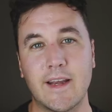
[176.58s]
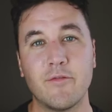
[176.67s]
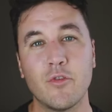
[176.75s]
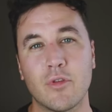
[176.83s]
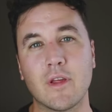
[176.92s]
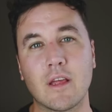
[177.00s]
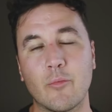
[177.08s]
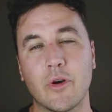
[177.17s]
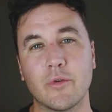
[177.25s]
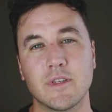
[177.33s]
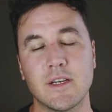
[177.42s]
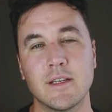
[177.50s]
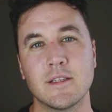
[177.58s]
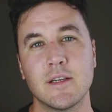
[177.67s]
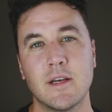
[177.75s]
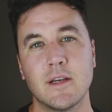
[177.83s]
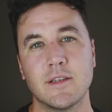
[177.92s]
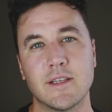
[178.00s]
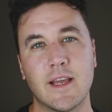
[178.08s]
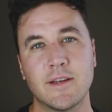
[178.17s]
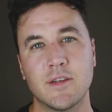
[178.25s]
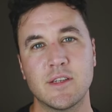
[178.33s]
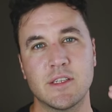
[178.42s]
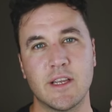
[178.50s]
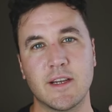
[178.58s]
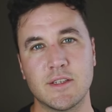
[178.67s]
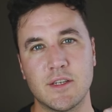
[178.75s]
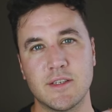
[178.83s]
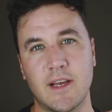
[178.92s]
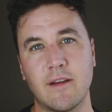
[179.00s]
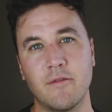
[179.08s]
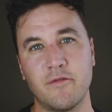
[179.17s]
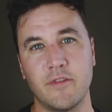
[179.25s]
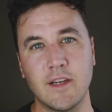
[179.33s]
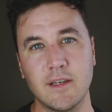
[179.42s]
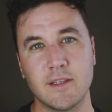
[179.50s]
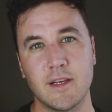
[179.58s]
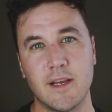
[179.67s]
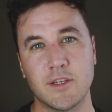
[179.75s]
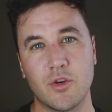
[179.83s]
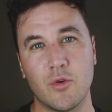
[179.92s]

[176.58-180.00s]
And if you think about it, to get to 6 to 10 feet is